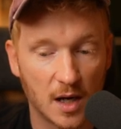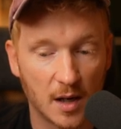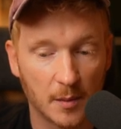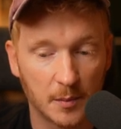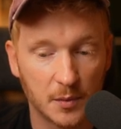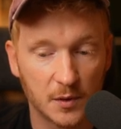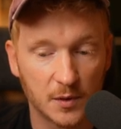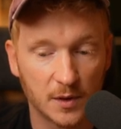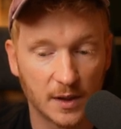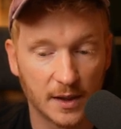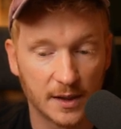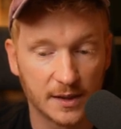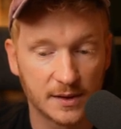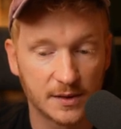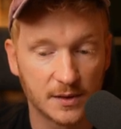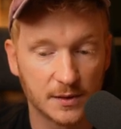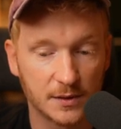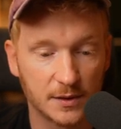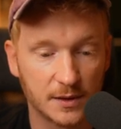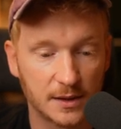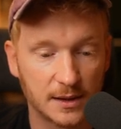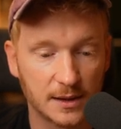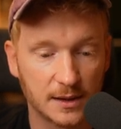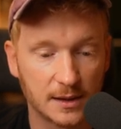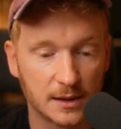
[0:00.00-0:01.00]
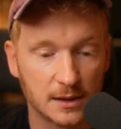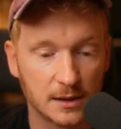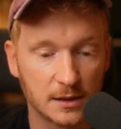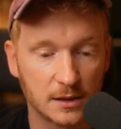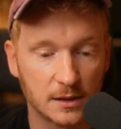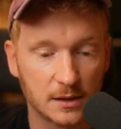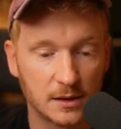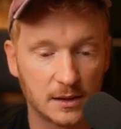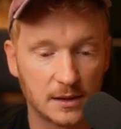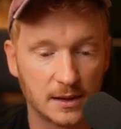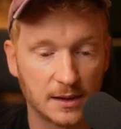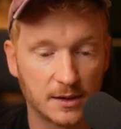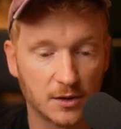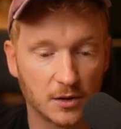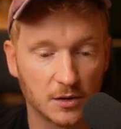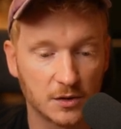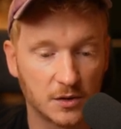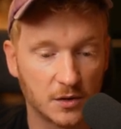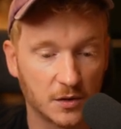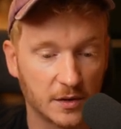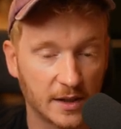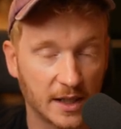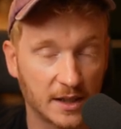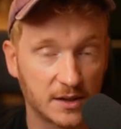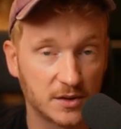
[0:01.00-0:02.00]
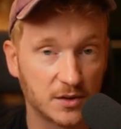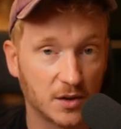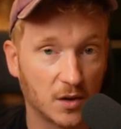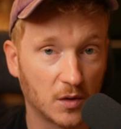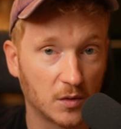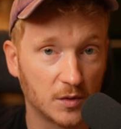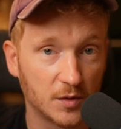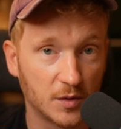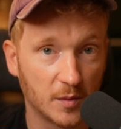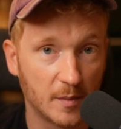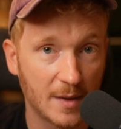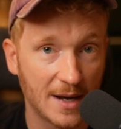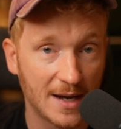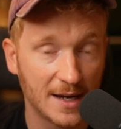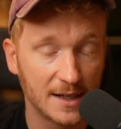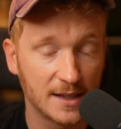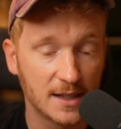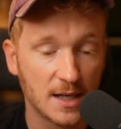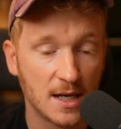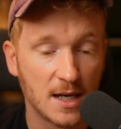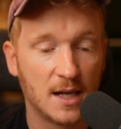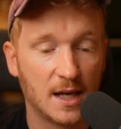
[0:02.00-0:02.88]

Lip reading: upgrade. So you can click on connect your own domain